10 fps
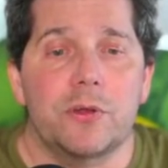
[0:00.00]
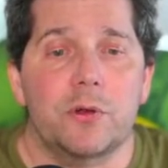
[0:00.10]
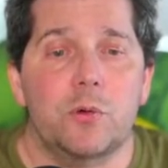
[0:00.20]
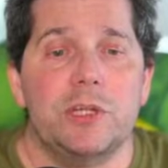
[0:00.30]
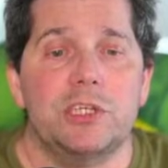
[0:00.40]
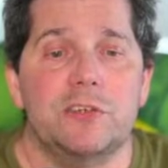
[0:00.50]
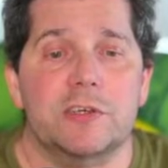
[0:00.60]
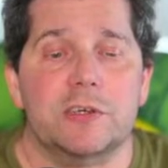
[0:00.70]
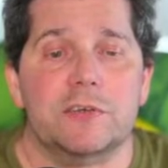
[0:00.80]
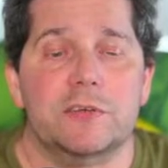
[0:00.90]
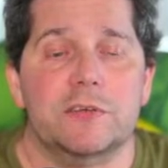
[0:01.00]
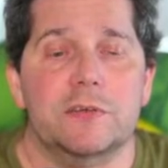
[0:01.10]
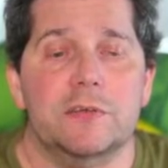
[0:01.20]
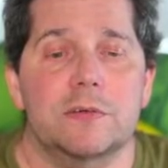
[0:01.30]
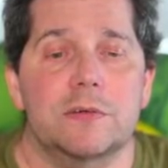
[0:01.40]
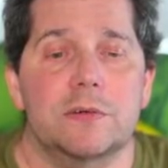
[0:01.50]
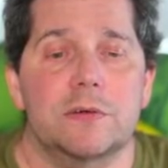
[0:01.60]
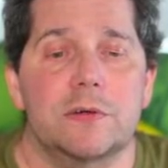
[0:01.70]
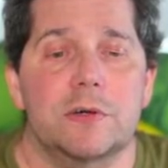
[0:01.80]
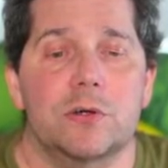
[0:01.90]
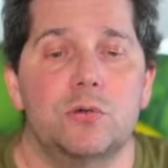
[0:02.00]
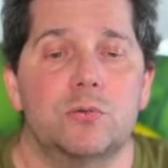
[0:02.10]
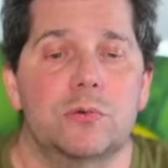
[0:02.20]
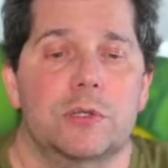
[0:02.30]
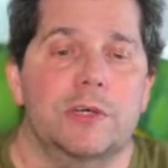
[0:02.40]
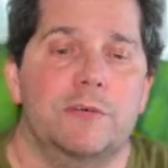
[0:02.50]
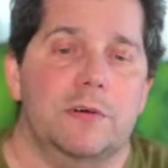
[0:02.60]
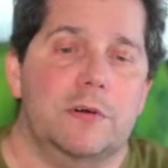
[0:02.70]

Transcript: Queen g6. Oh, clever.